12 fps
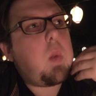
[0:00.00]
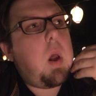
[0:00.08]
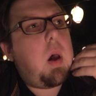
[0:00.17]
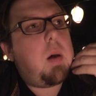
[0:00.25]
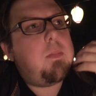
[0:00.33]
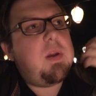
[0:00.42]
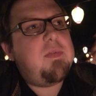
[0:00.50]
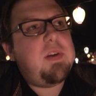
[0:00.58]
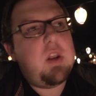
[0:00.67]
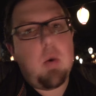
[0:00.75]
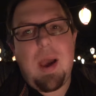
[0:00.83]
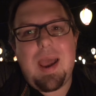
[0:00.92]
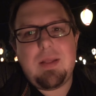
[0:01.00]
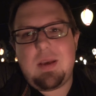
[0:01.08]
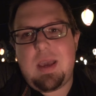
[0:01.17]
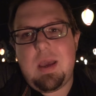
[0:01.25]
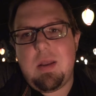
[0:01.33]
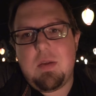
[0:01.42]
If he knew I had the
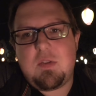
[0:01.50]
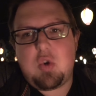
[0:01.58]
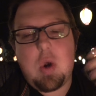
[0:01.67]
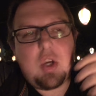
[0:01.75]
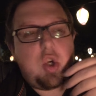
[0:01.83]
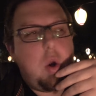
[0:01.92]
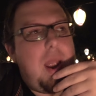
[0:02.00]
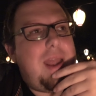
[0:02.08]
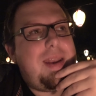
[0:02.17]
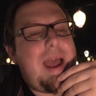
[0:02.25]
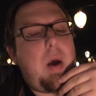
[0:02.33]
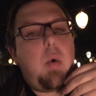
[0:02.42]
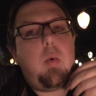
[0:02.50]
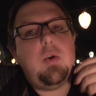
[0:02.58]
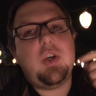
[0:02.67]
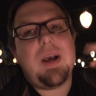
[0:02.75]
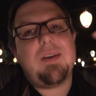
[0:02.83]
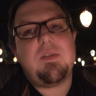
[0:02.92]
key to this treasure. And now
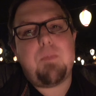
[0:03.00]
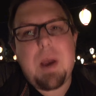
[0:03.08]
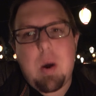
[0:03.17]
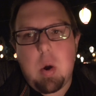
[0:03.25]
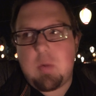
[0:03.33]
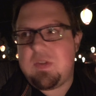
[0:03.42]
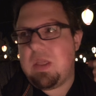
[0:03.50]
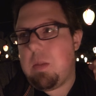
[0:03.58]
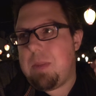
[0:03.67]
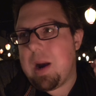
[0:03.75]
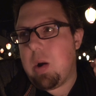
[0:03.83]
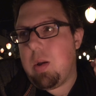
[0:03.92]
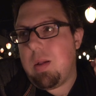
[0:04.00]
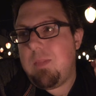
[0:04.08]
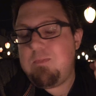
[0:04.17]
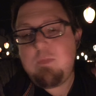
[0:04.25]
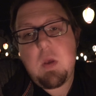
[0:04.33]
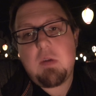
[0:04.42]
Jack Sparrow's on the barrel.
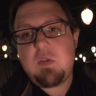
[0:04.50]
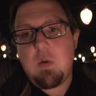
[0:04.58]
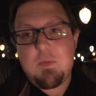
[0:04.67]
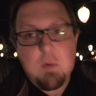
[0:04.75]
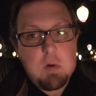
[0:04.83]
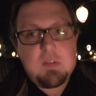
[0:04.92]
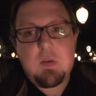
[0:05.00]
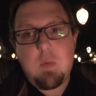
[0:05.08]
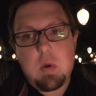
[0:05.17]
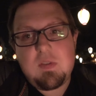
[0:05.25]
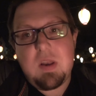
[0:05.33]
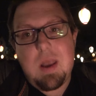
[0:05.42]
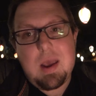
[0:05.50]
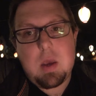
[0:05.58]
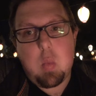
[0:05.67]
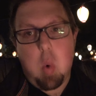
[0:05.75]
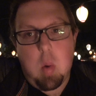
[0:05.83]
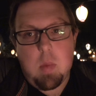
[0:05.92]
So first it was a
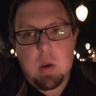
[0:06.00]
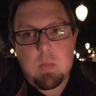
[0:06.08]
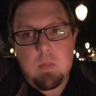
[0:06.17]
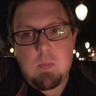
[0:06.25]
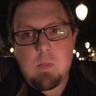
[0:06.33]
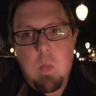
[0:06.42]
naked woman.